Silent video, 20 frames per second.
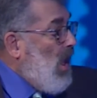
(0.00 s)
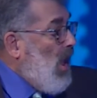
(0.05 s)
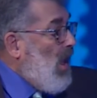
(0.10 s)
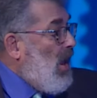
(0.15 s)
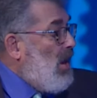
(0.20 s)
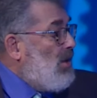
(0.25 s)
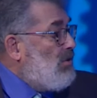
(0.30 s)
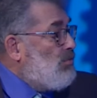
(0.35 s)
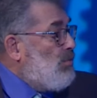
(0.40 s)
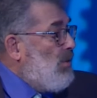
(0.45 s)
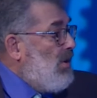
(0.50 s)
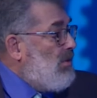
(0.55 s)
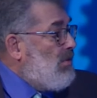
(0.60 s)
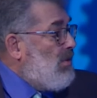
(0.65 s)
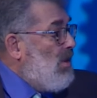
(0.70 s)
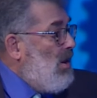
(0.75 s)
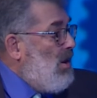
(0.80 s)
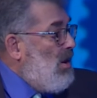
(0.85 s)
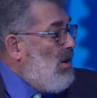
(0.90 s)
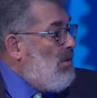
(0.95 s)
and with
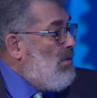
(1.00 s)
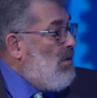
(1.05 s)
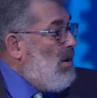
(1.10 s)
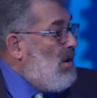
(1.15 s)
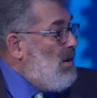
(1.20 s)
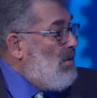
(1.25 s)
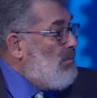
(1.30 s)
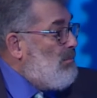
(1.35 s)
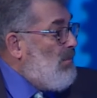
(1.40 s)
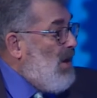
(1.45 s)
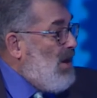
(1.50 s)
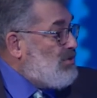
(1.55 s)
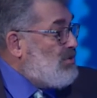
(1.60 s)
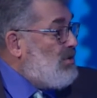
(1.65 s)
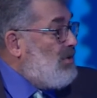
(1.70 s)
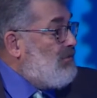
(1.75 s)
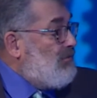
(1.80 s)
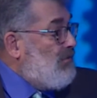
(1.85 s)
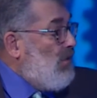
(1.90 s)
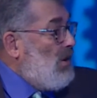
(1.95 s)

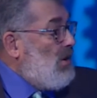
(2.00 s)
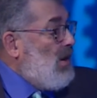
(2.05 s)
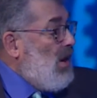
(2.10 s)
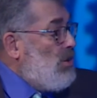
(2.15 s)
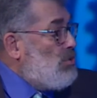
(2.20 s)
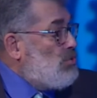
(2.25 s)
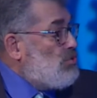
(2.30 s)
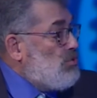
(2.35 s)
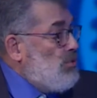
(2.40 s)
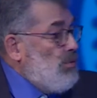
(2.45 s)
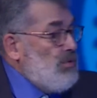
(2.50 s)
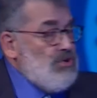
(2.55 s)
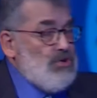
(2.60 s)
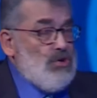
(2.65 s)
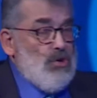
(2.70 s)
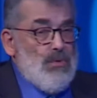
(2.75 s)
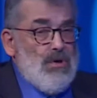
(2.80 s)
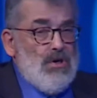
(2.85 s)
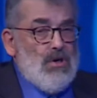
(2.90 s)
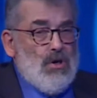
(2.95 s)
massive financial and
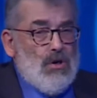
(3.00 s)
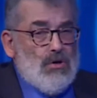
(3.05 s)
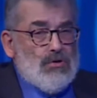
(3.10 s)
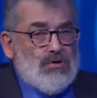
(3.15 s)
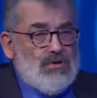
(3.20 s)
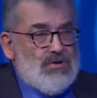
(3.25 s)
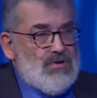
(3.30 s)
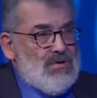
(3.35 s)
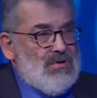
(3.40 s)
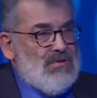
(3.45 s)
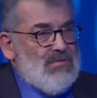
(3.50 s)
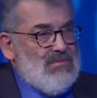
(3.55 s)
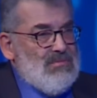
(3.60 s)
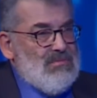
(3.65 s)
human costs.